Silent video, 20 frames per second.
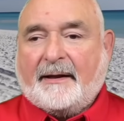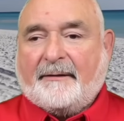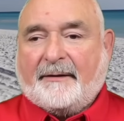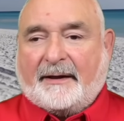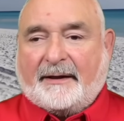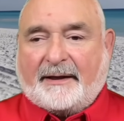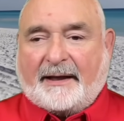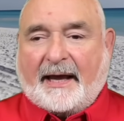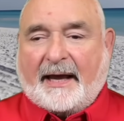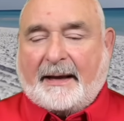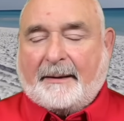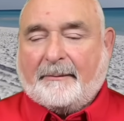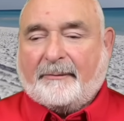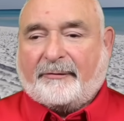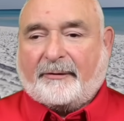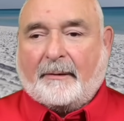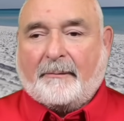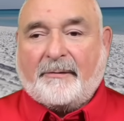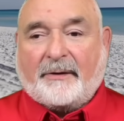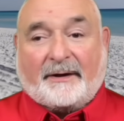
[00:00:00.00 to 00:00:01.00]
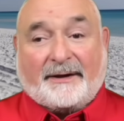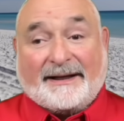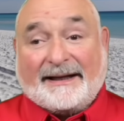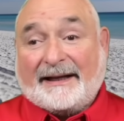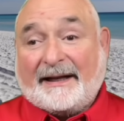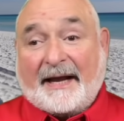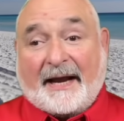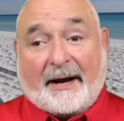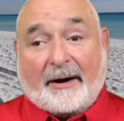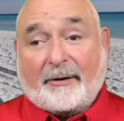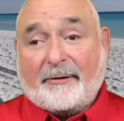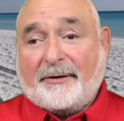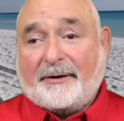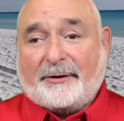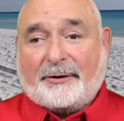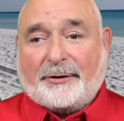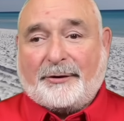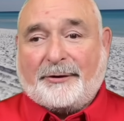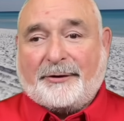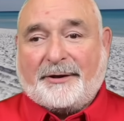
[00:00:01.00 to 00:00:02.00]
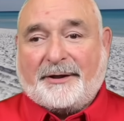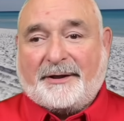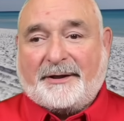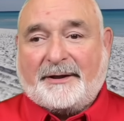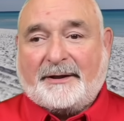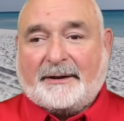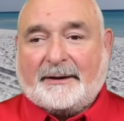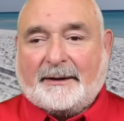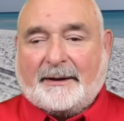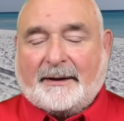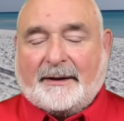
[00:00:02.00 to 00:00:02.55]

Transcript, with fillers: that came from the little hair that could.